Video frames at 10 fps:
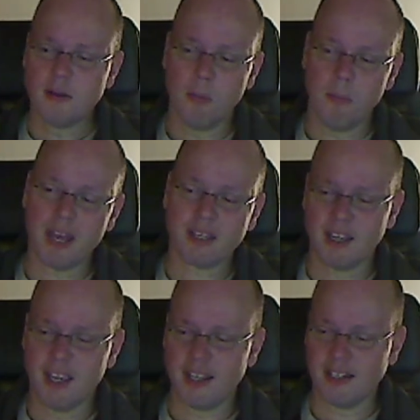
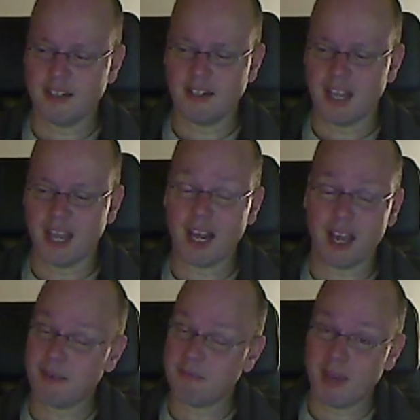back in, and
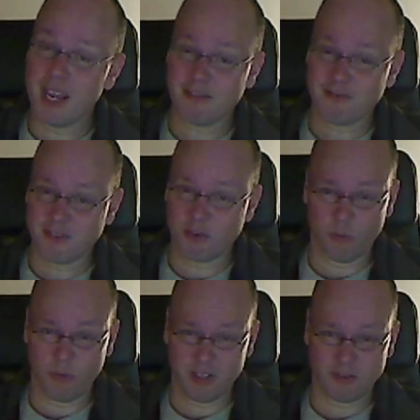I may have
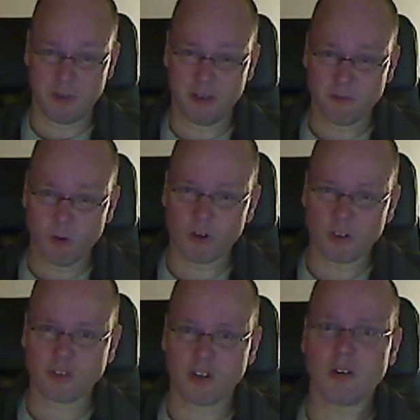told this before,
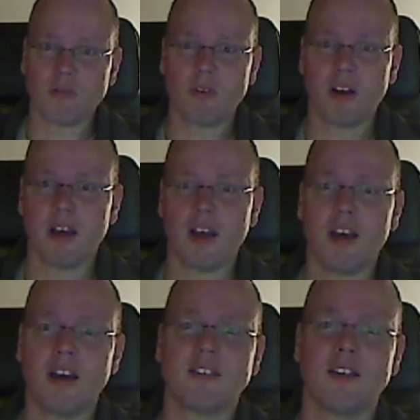
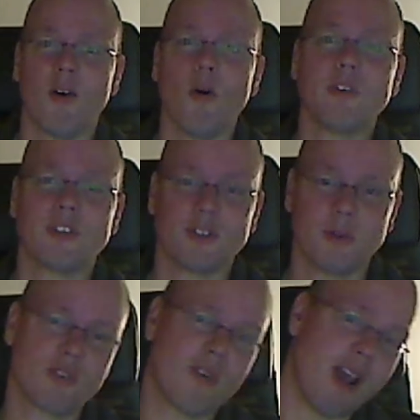so older
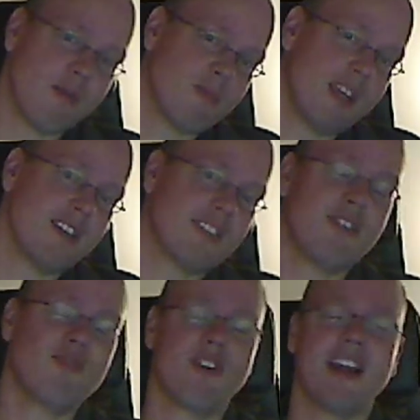subscribers may
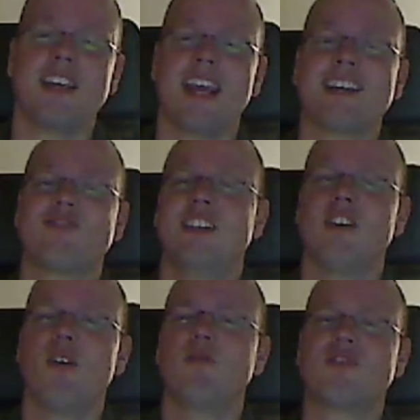already actually
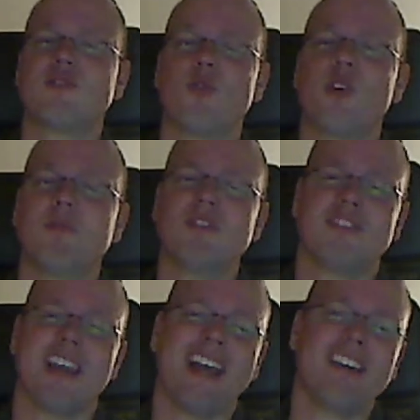know the story,
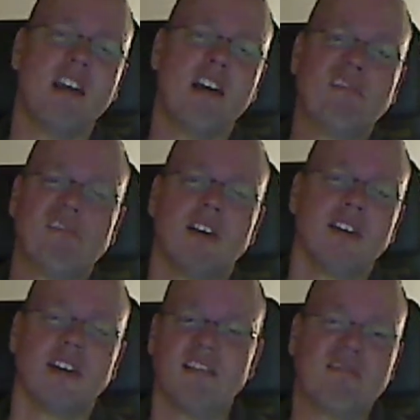but yeah, you know,
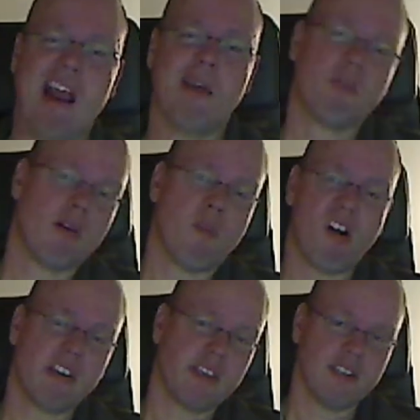Grandpa
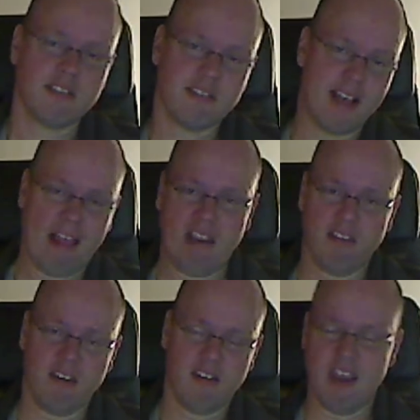Mark is
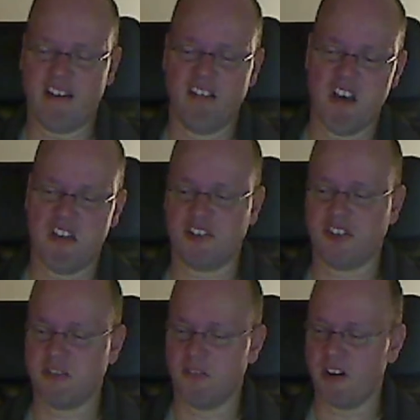telling yet another
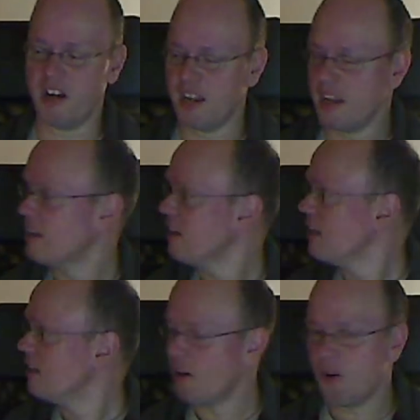story.
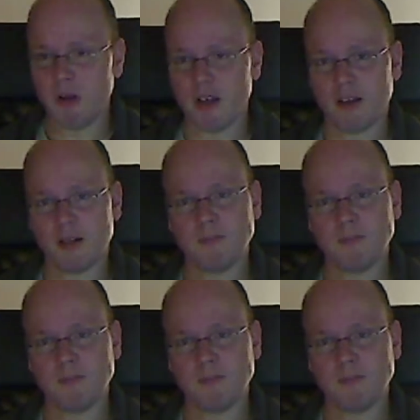No, but